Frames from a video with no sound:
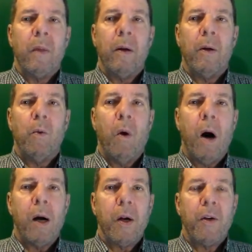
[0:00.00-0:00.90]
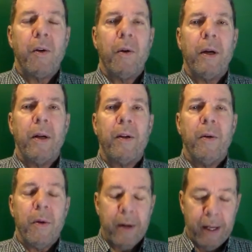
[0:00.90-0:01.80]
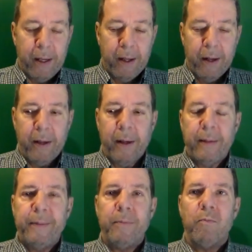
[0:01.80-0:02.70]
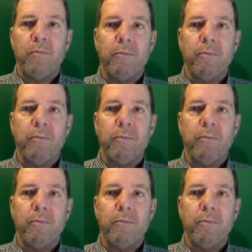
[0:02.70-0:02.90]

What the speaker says: You could walk a certain distance, and